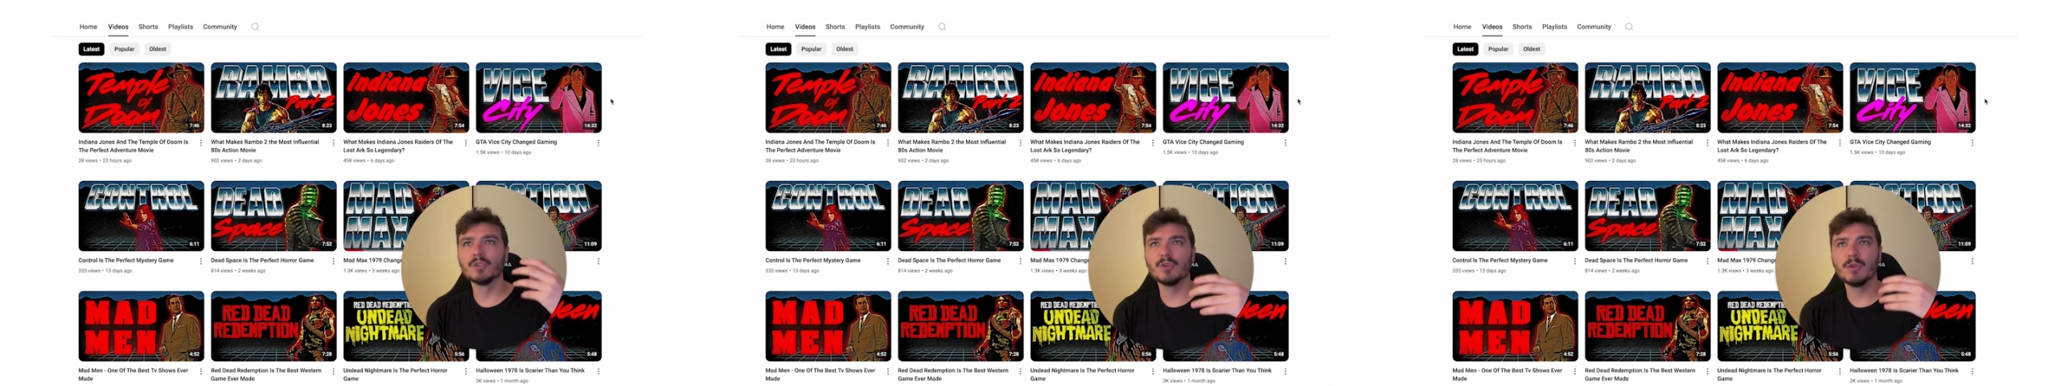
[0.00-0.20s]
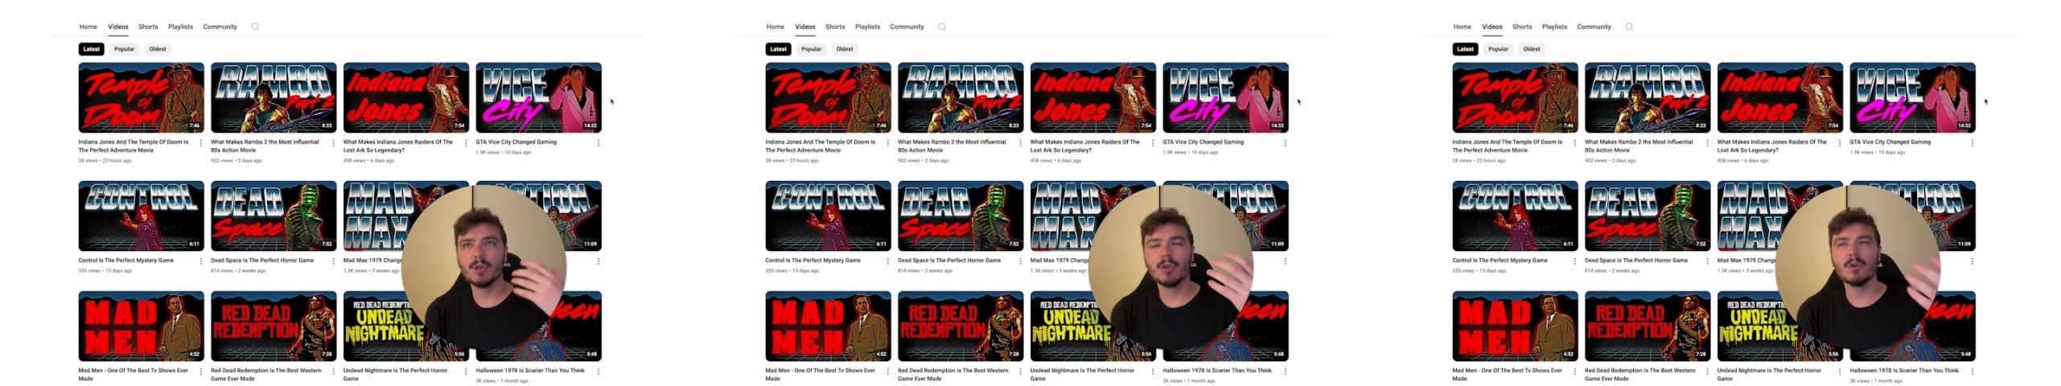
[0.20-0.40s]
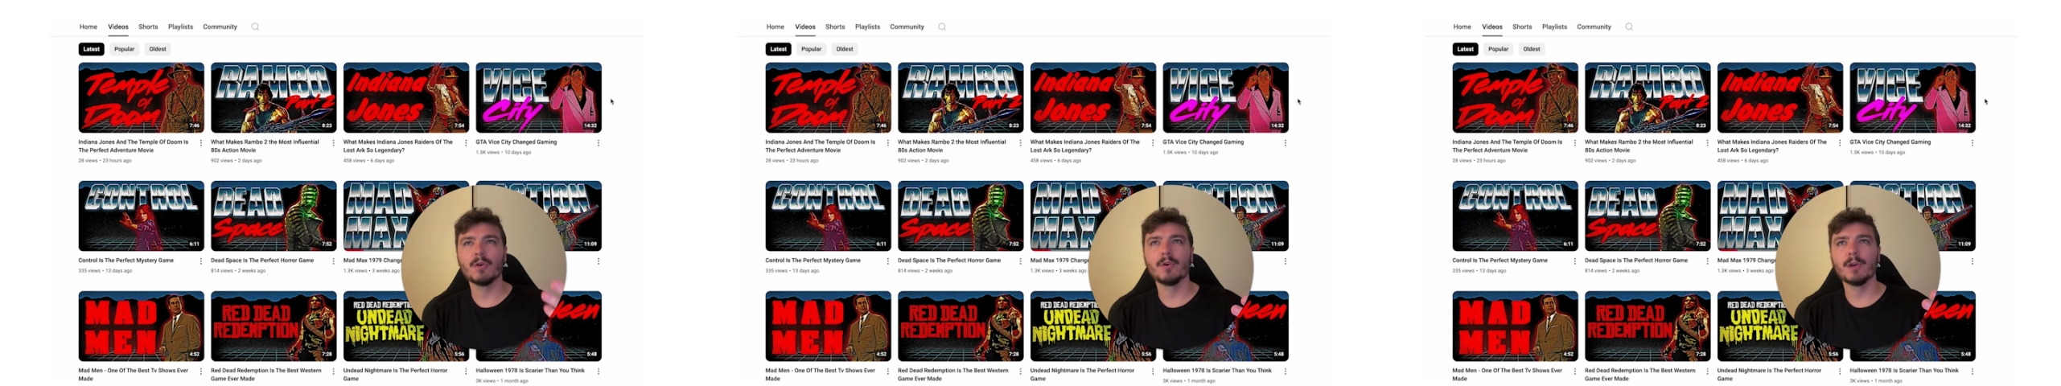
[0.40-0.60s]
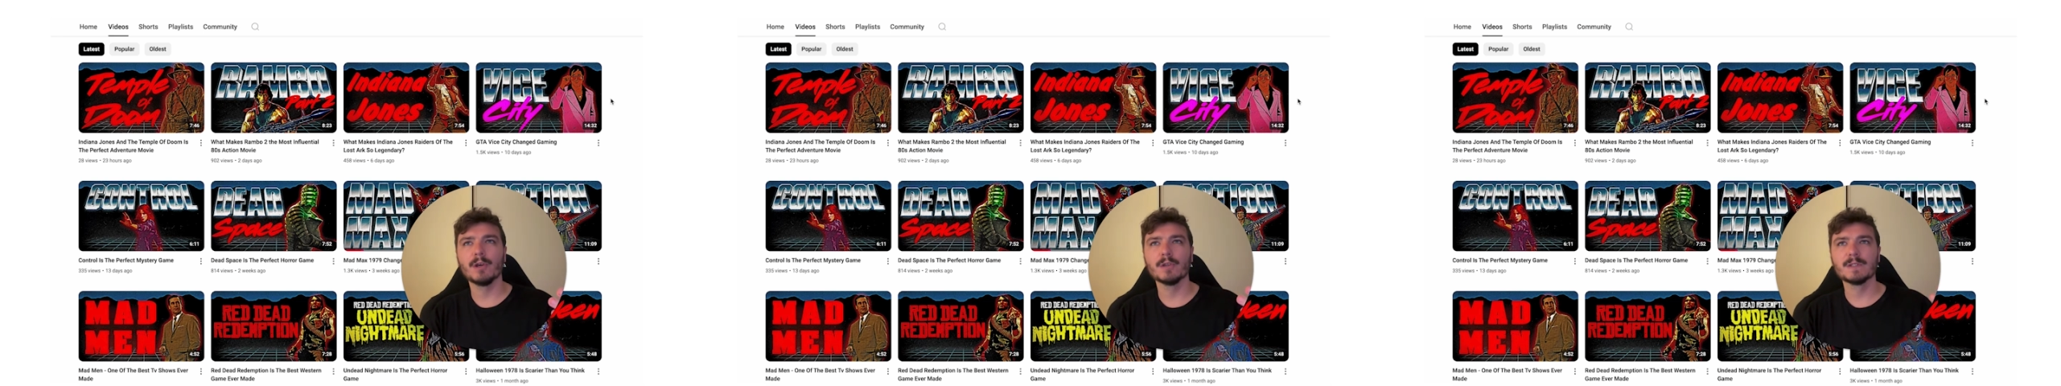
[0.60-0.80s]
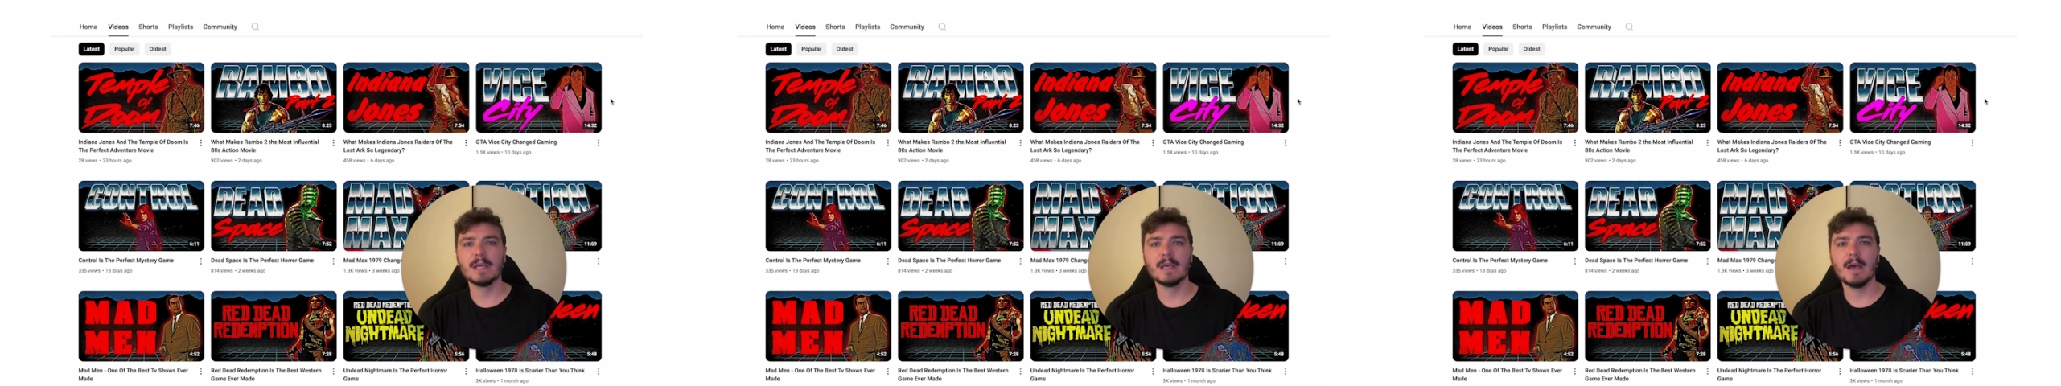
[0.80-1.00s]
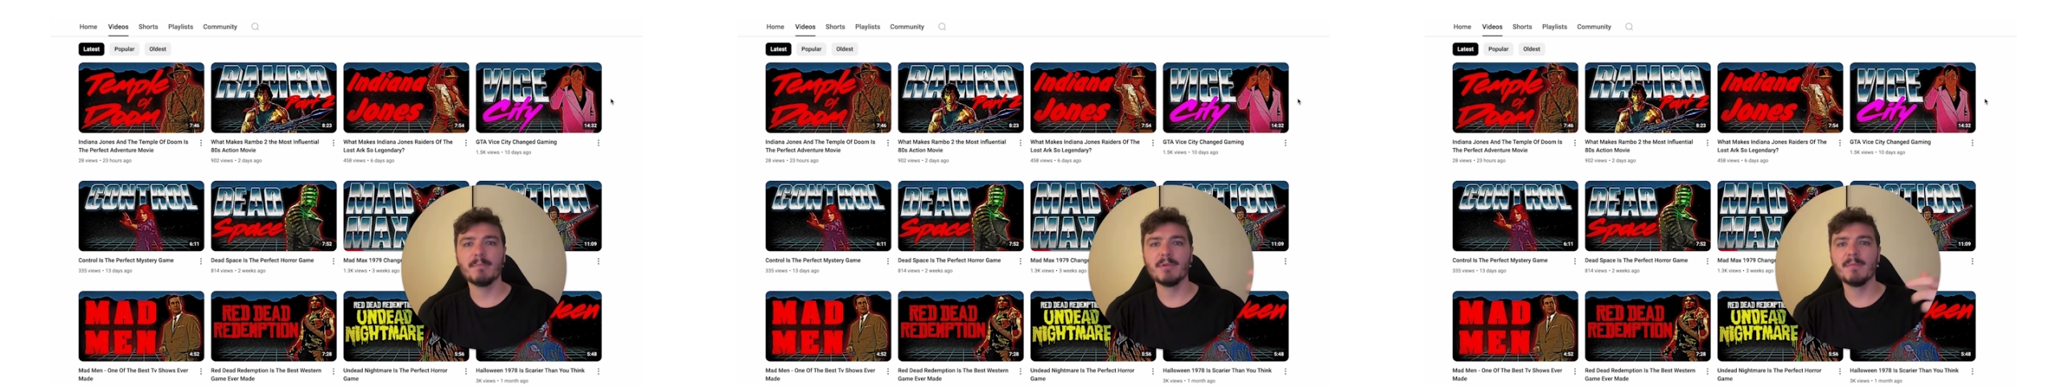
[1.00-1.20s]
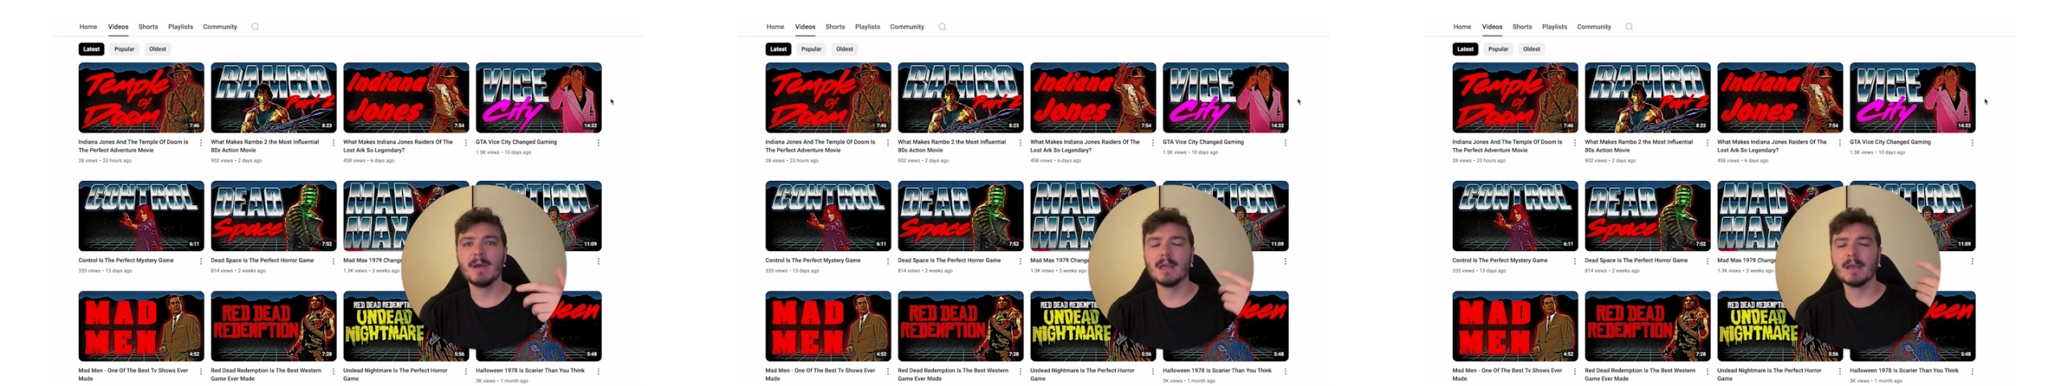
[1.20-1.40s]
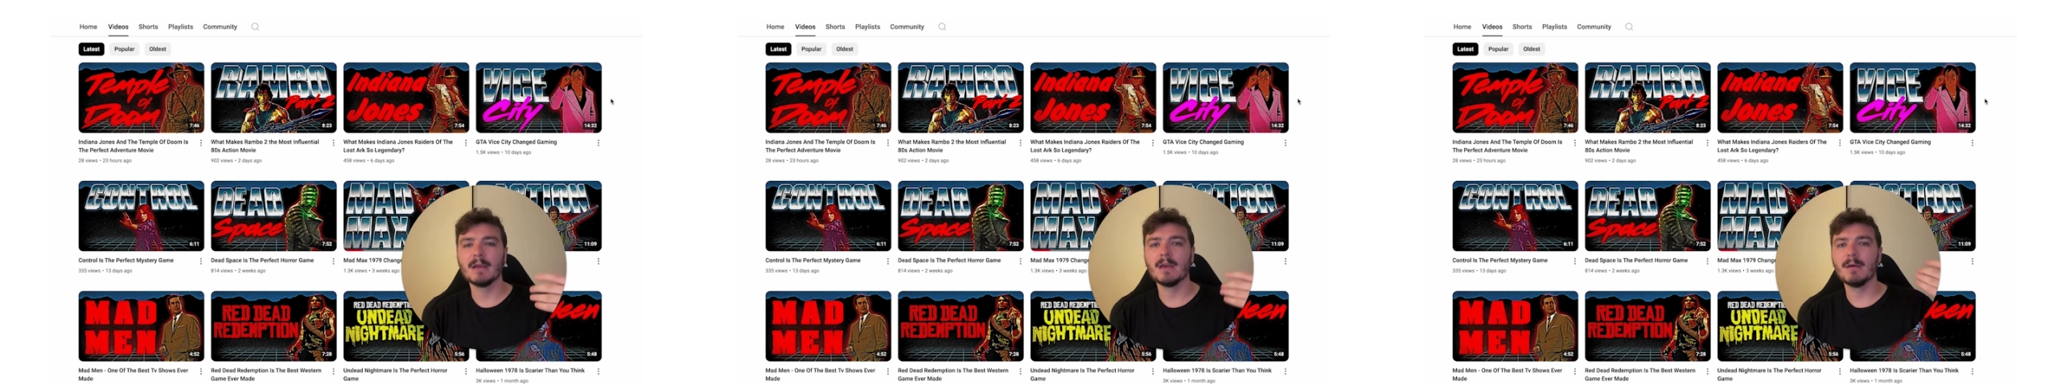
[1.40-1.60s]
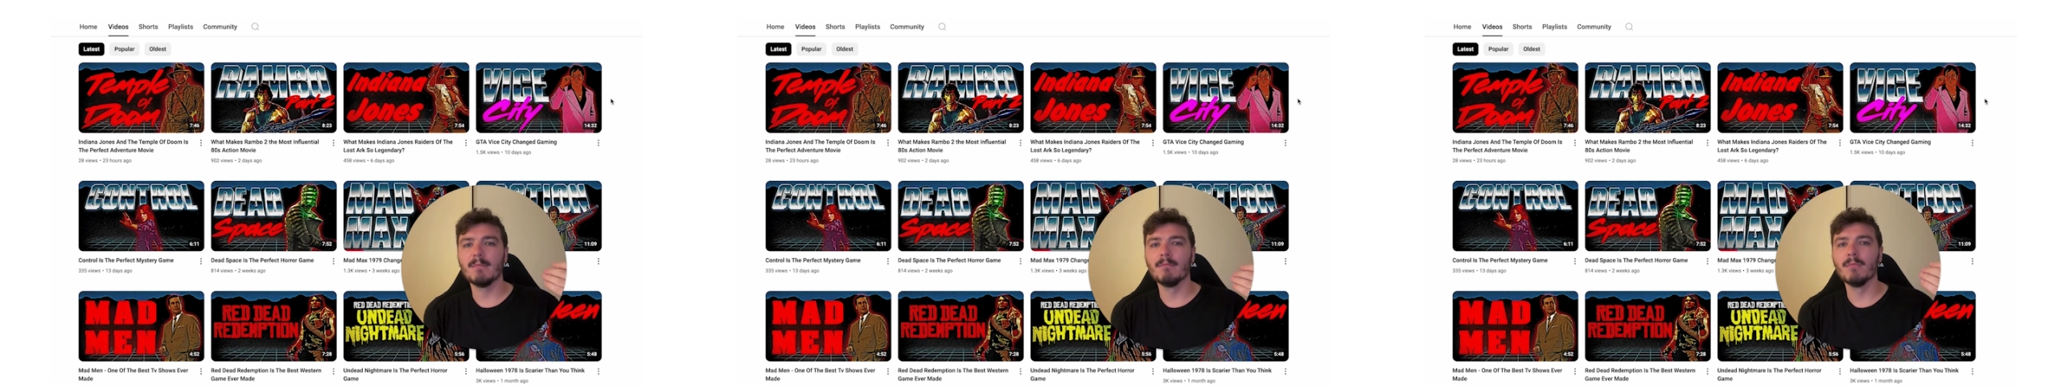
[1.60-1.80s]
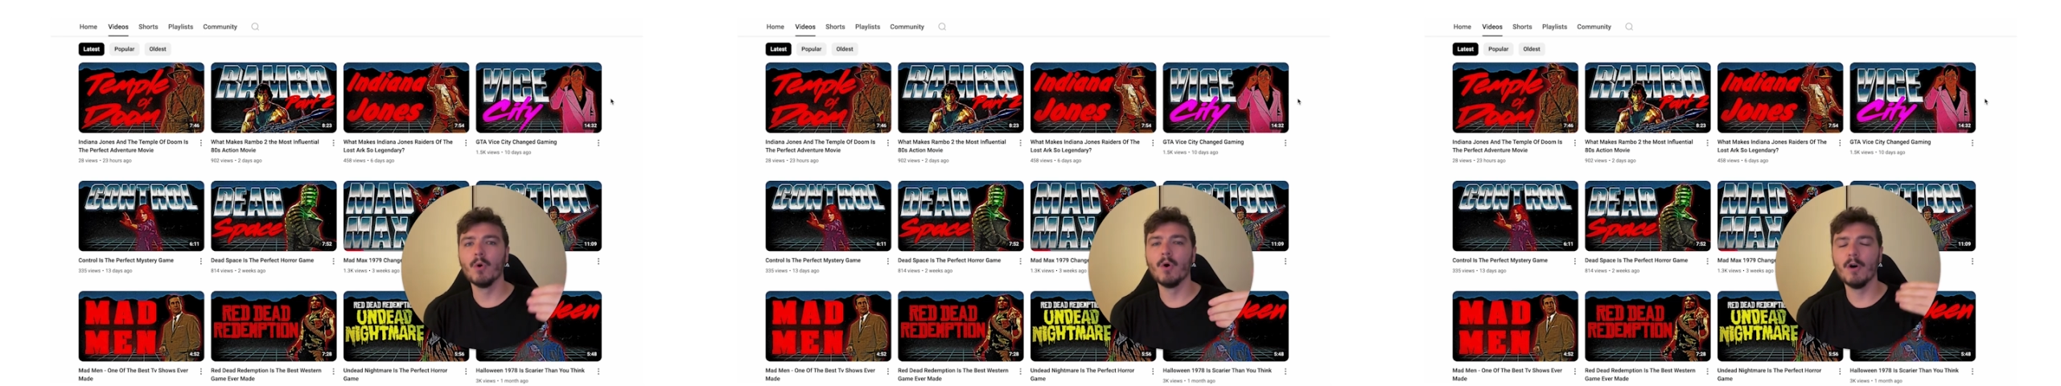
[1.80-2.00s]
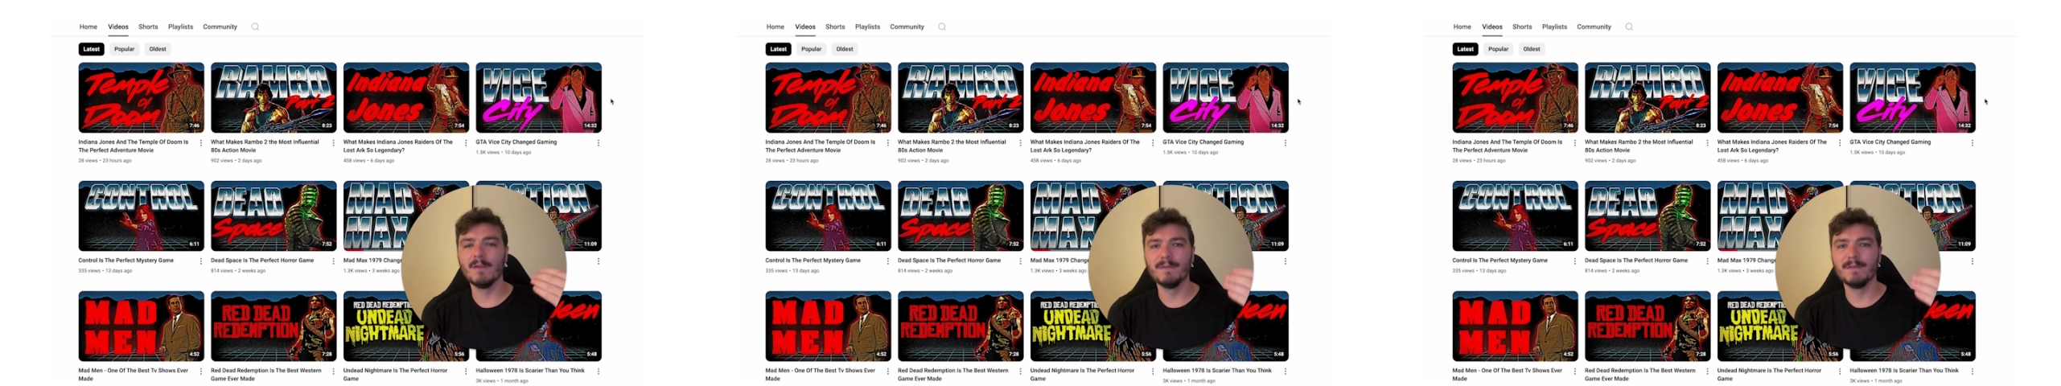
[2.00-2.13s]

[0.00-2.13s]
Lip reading: to the curiosity gap and making it more